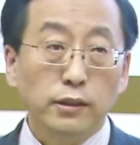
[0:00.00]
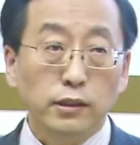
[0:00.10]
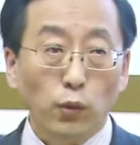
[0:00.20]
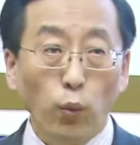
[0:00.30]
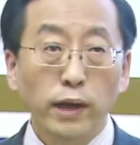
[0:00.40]

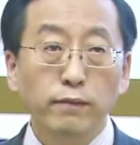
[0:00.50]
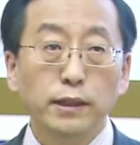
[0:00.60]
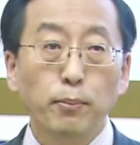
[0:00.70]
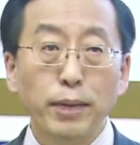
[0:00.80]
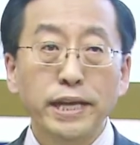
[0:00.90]
One of
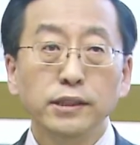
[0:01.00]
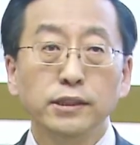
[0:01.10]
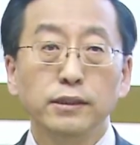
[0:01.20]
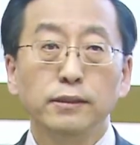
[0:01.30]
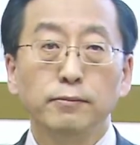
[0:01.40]
the
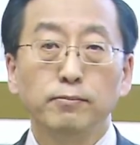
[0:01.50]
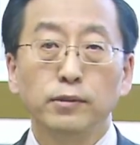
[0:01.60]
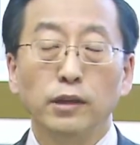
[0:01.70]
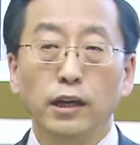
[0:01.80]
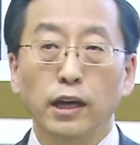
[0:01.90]
major
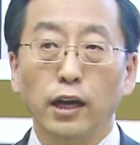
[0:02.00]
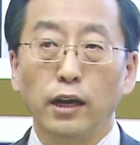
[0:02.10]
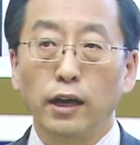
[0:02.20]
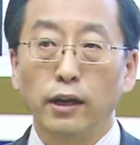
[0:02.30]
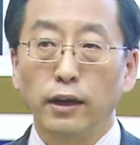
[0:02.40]

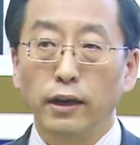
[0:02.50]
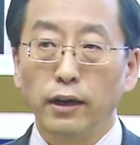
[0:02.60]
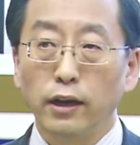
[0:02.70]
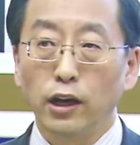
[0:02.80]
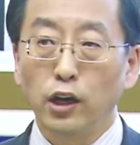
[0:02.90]

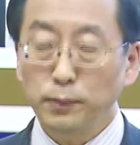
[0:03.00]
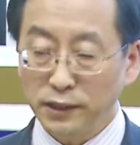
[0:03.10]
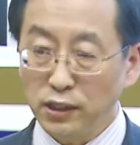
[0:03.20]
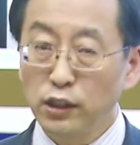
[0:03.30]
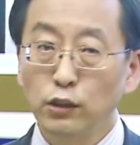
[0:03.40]

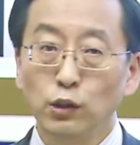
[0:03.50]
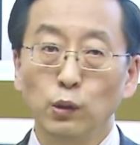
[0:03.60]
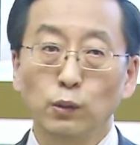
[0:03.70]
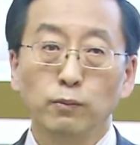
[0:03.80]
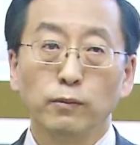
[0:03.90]

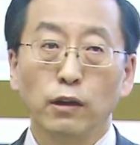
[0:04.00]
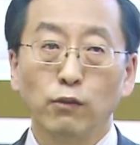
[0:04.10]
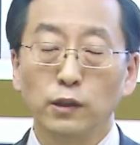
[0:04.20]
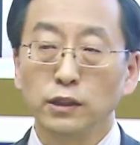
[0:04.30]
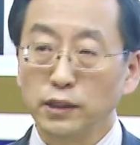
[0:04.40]
obstacles
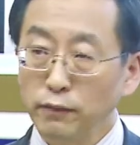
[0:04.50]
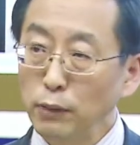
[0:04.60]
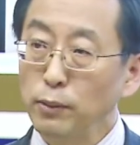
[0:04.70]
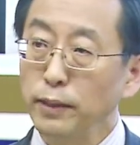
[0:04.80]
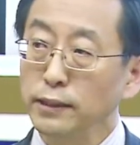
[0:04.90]
for the
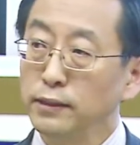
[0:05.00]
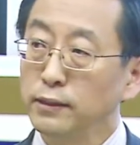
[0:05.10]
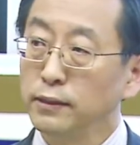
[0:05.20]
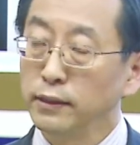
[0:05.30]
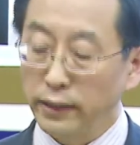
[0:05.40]
development
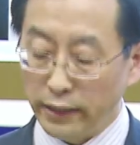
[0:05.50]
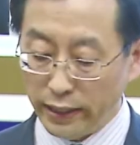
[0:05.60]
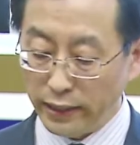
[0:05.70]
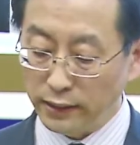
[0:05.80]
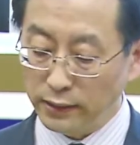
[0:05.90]

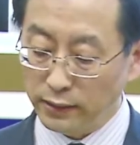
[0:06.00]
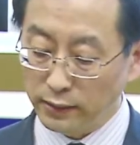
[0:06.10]
is